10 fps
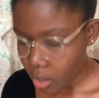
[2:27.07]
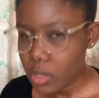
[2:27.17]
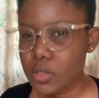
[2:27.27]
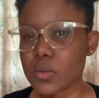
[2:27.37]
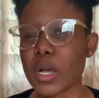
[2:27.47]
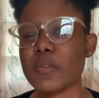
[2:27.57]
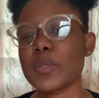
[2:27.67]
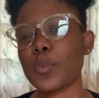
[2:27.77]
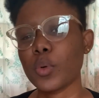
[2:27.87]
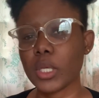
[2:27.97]
So I've
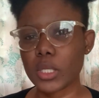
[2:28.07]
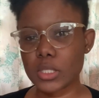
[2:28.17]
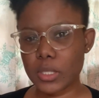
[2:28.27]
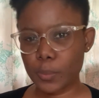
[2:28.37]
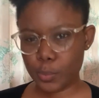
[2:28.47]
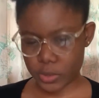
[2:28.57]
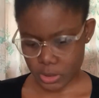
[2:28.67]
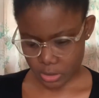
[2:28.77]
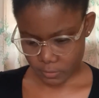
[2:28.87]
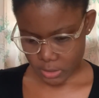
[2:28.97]
spoken some
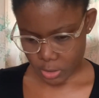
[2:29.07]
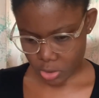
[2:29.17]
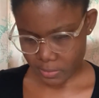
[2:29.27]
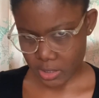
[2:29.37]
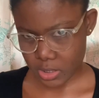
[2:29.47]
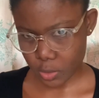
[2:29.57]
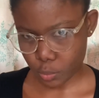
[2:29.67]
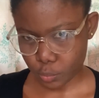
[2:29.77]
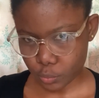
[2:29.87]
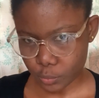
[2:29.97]
positivity into myself.
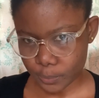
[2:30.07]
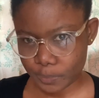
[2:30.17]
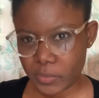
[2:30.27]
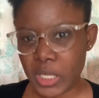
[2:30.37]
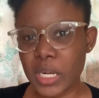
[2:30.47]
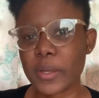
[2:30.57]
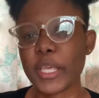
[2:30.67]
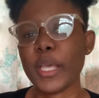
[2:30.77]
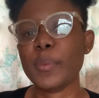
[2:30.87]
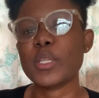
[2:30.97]
I
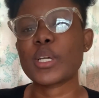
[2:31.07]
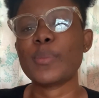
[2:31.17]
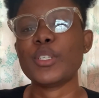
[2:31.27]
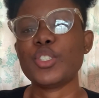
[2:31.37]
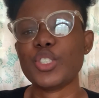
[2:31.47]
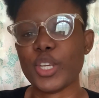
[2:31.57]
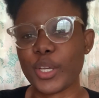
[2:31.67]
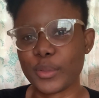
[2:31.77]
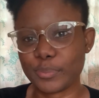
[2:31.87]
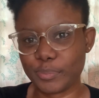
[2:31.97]
came just come and share.
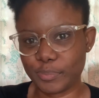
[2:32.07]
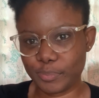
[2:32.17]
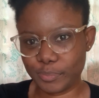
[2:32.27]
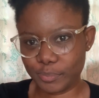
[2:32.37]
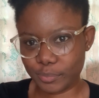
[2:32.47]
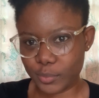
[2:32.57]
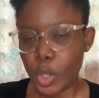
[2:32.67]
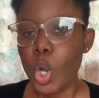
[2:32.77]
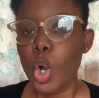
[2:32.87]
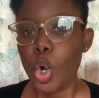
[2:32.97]

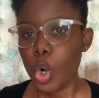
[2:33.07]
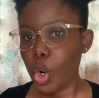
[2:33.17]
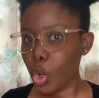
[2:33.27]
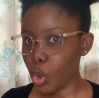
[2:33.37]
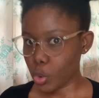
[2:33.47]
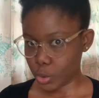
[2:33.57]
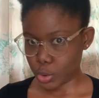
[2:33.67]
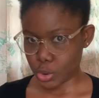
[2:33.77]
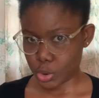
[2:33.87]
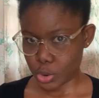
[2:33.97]

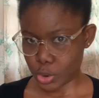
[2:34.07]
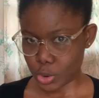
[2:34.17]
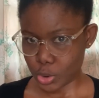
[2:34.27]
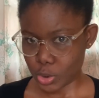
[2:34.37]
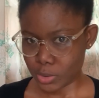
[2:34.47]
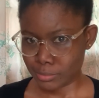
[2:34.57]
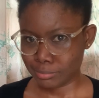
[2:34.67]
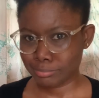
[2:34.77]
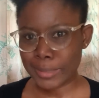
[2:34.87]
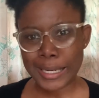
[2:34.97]
Cause
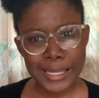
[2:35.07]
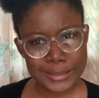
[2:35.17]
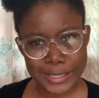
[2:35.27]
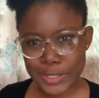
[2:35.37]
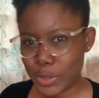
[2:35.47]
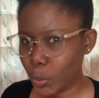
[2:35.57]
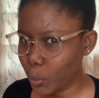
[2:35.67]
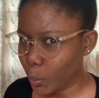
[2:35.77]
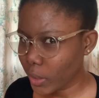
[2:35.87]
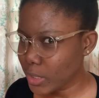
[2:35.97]
my last year in
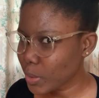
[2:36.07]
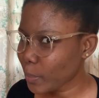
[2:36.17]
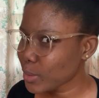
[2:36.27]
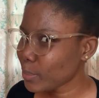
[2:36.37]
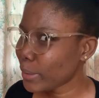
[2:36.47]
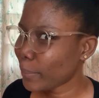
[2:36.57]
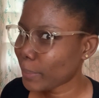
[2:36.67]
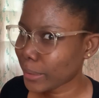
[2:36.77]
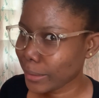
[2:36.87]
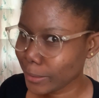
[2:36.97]
school is supposed to be a
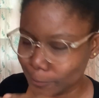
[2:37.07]
banger.